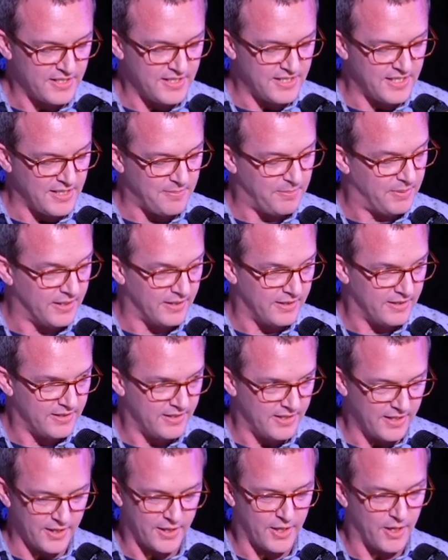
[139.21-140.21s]
deeper
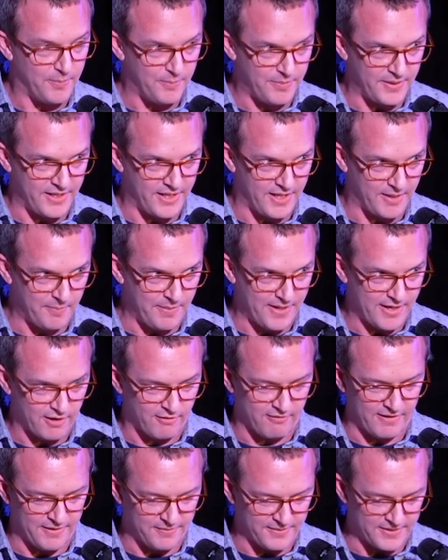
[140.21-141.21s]
accompanying
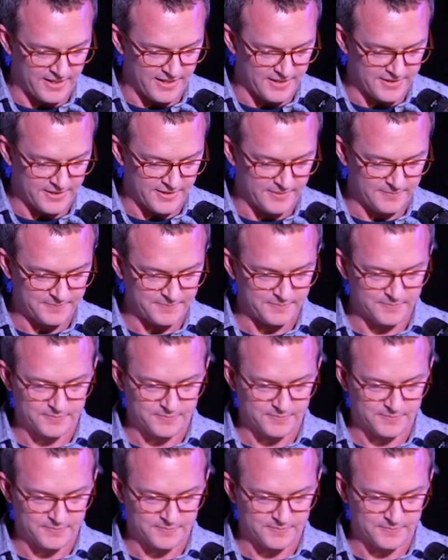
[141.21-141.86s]
background data.